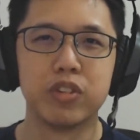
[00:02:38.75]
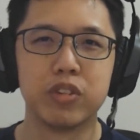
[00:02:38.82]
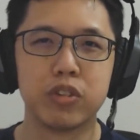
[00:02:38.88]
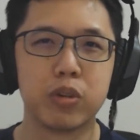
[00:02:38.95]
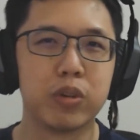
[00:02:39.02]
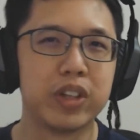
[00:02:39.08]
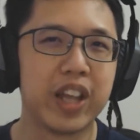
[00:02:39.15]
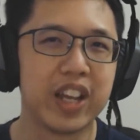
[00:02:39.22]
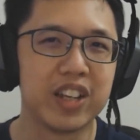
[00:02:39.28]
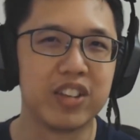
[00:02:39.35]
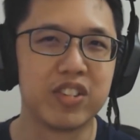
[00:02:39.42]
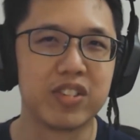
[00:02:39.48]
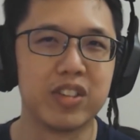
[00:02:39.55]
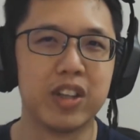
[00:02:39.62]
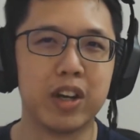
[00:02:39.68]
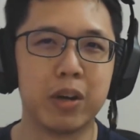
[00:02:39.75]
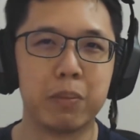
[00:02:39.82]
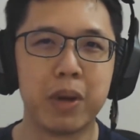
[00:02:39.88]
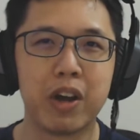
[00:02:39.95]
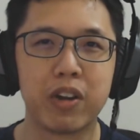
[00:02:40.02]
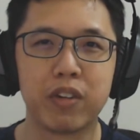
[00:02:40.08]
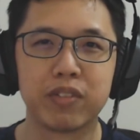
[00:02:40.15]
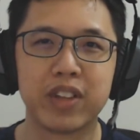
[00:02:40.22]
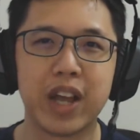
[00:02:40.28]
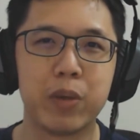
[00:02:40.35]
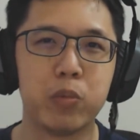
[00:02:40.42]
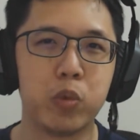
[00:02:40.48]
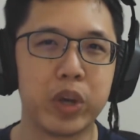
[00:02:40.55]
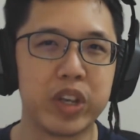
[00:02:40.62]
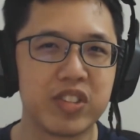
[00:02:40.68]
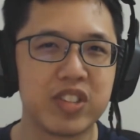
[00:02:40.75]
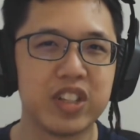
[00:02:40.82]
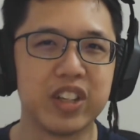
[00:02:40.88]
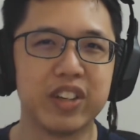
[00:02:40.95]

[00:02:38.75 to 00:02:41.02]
So that is the amount of time wasted